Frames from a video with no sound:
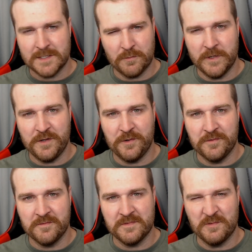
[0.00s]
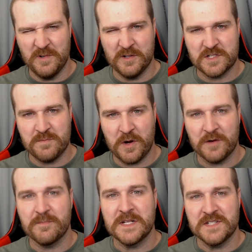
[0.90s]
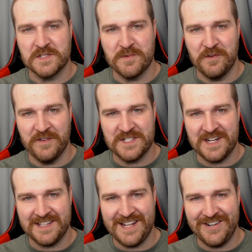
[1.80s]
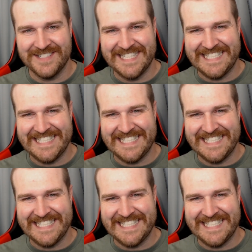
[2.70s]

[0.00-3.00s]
It's a real, real smart business move, isn't it there?